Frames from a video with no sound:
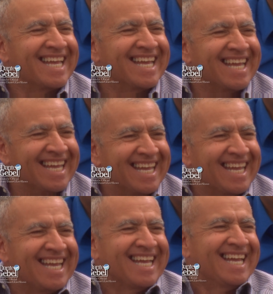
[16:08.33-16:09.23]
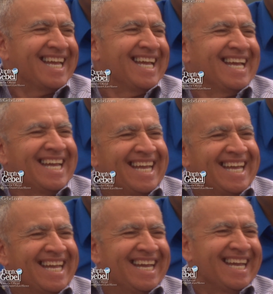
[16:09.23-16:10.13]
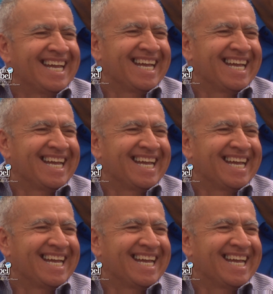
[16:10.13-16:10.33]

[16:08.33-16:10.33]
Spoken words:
(silence)